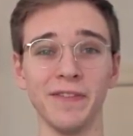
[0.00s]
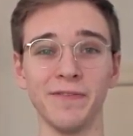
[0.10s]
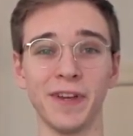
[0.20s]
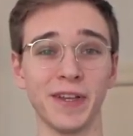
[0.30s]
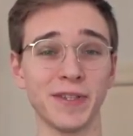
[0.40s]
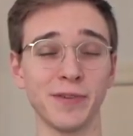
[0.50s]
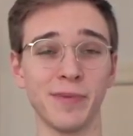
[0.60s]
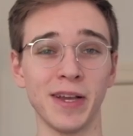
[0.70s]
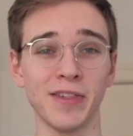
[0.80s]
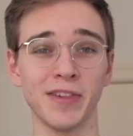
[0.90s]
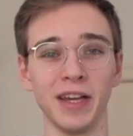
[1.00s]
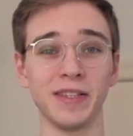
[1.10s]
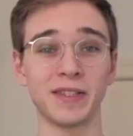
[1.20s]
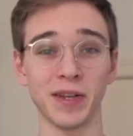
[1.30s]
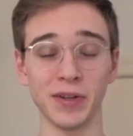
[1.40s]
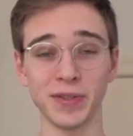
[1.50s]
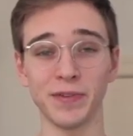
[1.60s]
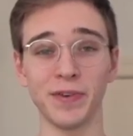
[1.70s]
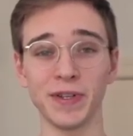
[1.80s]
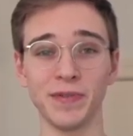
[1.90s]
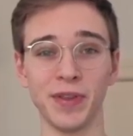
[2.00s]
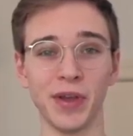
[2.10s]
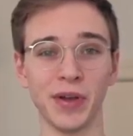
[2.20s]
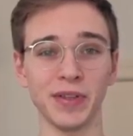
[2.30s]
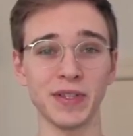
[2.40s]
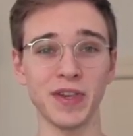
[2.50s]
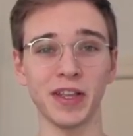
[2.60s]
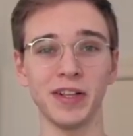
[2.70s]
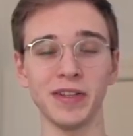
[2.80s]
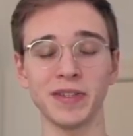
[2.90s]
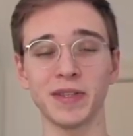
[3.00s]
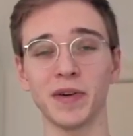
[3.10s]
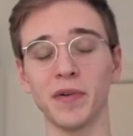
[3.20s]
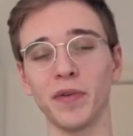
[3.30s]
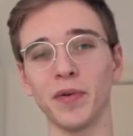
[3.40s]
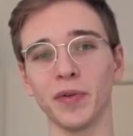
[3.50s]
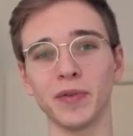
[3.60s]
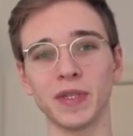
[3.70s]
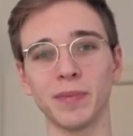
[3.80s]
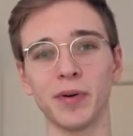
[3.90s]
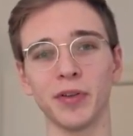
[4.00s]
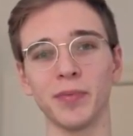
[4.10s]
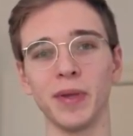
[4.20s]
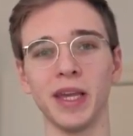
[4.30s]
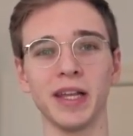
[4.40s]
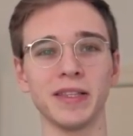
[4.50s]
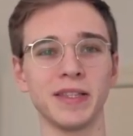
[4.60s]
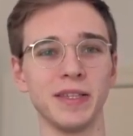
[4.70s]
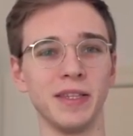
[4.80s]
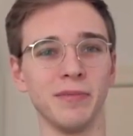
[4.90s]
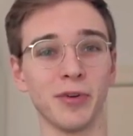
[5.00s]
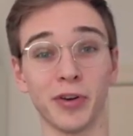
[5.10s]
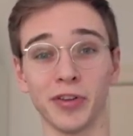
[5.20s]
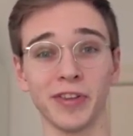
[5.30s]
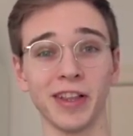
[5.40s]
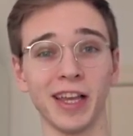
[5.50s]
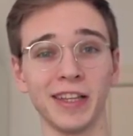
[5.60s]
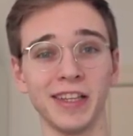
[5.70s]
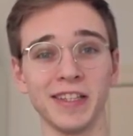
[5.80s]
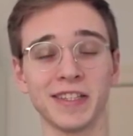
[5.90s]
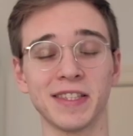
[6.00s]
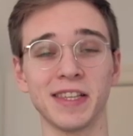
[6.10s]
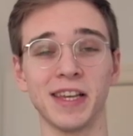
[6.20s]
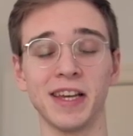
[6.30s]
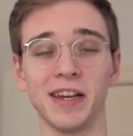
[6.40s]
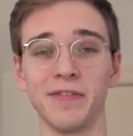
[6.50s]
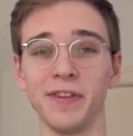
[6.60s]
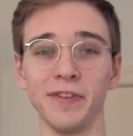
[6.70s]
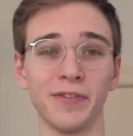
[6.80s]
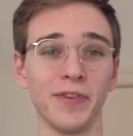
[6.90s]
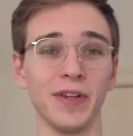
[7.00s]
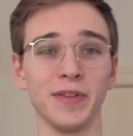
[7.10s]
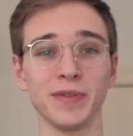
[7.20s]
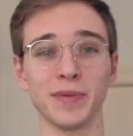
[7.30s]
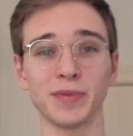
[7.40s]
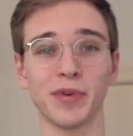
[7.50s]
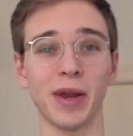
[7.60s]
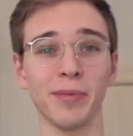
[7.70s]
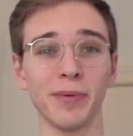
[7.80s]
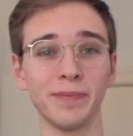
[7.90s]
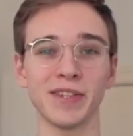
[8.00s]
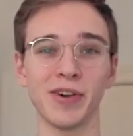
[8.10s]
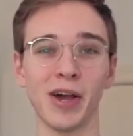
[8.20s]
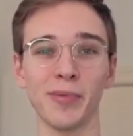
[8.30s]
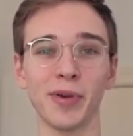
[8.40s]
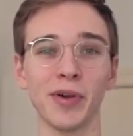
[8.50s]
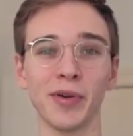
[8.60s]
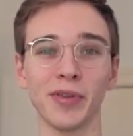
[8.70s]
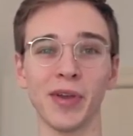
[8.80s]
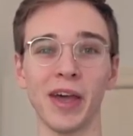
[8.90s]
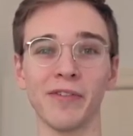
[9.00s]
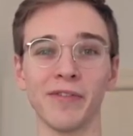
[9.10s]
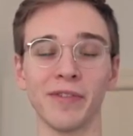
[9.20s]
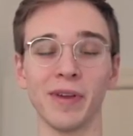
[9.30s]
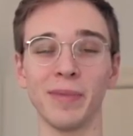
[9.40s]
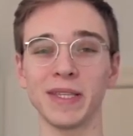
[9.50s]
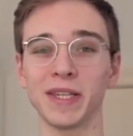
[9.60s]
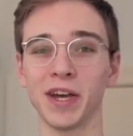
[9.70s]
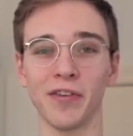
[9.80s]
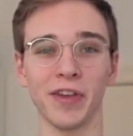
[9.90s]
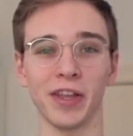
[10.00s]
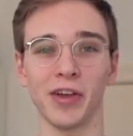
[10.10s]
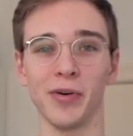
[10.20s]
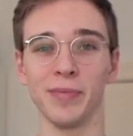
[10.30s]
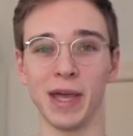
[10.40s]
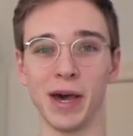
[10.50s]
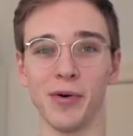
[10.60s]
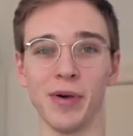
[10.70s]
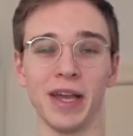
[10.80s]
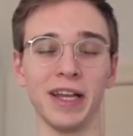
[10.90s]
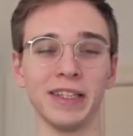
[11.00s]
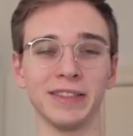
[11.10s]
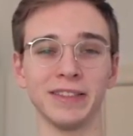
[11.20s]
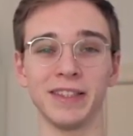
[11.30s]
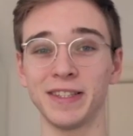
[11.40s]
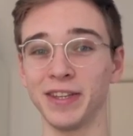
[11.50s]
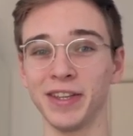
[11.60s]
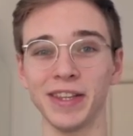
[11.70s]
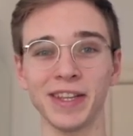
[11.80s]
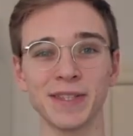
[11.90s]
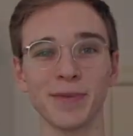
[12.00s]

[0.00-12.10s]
Thank you so much. It's also first video on this channel, so if you want to support me and see more content like this, feel free to subscribe. So I hope you're going to have amazing coffee at home now, and see you in the next